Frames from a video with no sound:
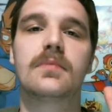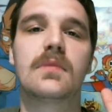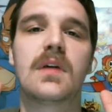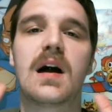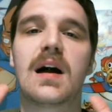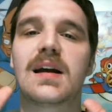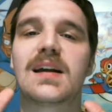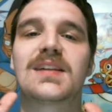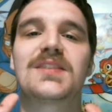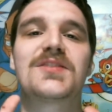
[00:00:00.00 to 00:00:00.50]

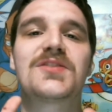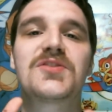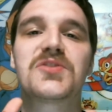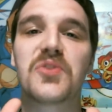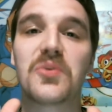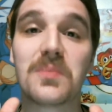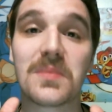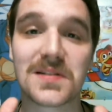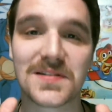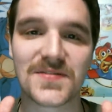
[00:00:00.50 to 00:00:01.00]
I had
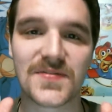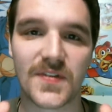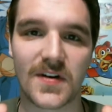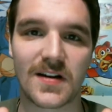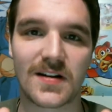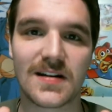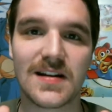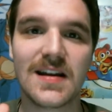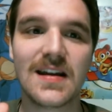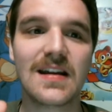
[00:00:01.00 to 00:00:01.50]
so much
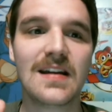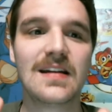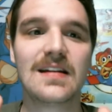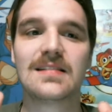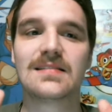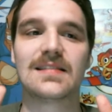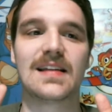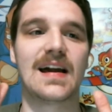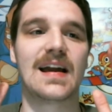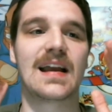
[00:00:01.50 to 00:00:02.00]
fun.
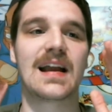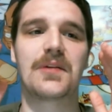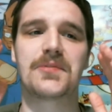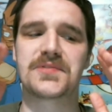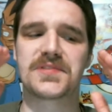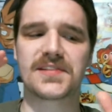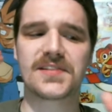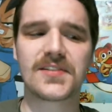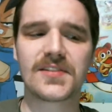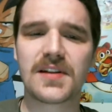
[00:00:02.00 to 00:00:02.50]
Like, I
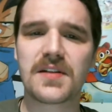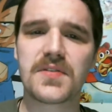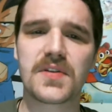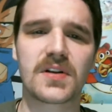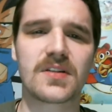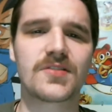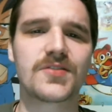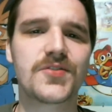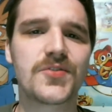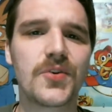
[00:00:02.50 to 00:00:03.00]
was learning the
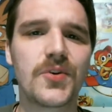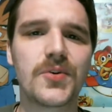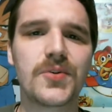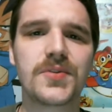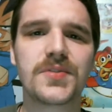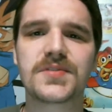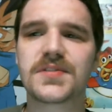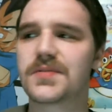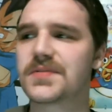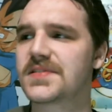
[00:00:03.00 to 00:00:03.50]

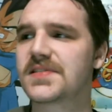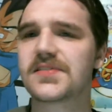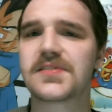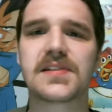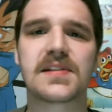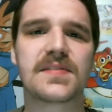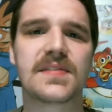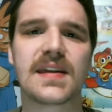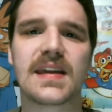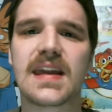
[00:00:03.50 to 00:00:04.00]
controls, I was
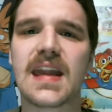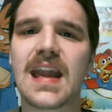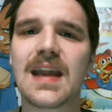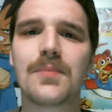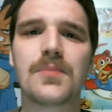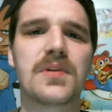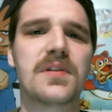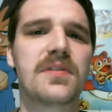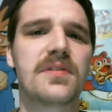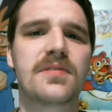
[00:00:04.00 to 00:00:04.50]
learning the
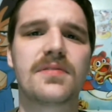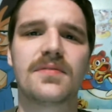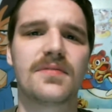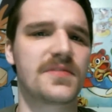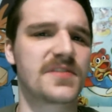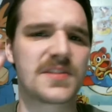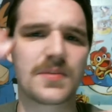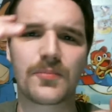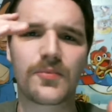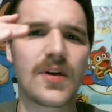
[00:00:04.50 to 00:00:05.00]
game with
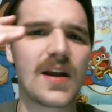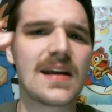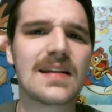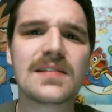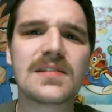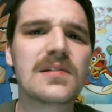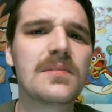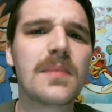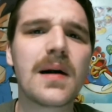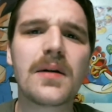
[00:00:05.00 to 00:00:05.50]
some
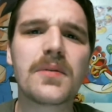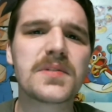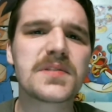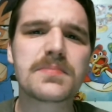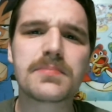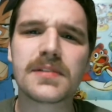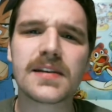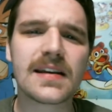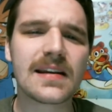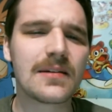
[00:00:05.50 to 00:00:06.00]
random I was
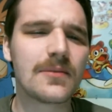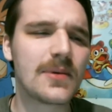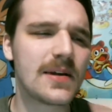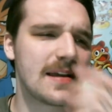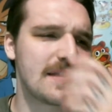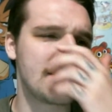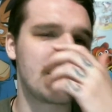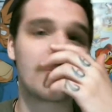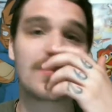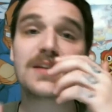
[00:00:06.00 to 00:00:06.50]
playing
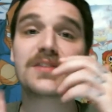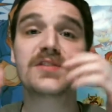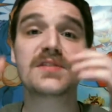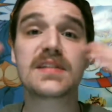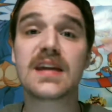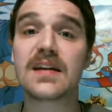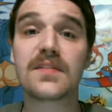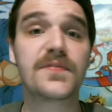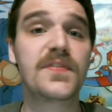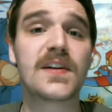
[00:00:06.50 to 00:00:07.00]
with, and we just
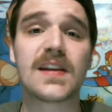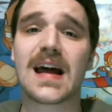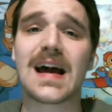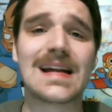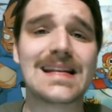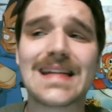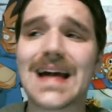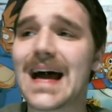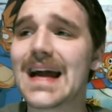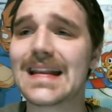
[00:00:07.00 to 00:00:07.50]
had fun. I
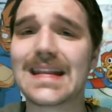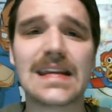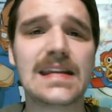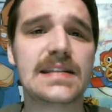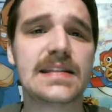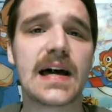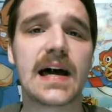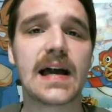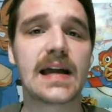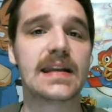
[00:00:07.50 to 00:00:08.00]
died, he
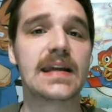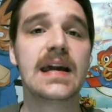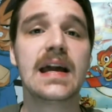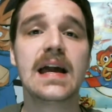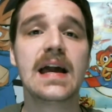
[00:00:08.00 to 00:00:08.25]
died.